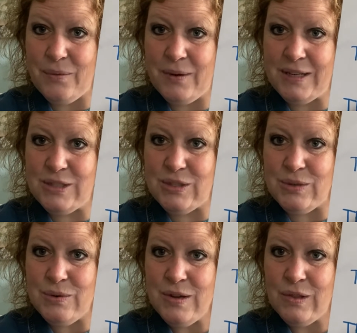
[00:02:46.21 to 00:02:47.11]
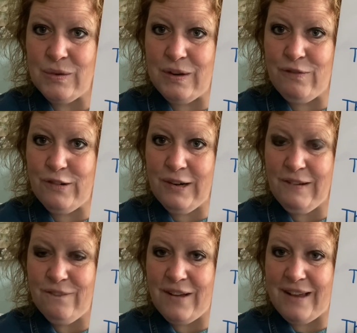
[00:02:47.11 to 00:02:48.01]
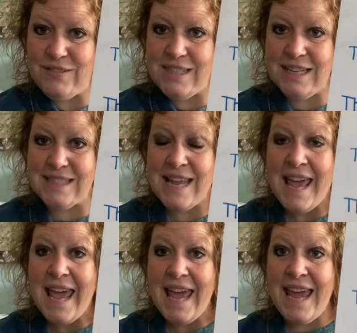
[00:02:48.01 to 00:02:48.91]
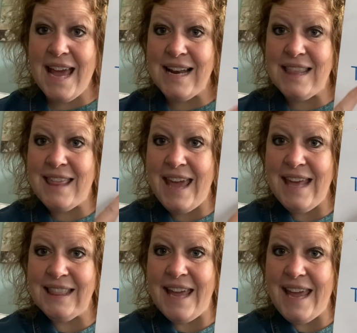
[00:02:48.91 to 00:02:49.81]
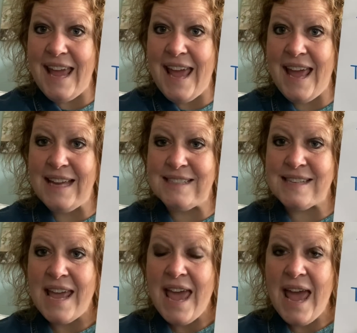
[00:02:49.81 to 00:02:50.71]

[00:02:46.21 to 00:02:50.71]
1, 2, 3, 4, 5, 6, and they lay eggs.